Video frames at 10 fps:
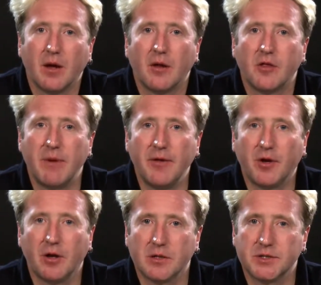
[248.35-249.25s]
the math
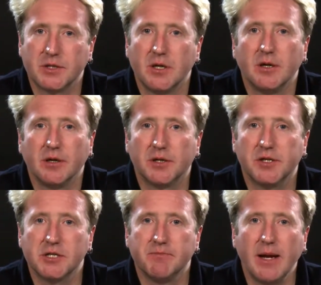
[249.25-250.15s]
class
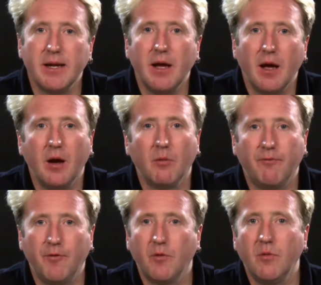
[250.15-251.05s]
contains many
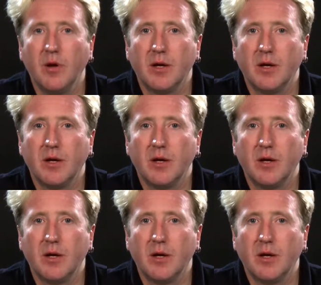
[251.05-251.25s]
helpful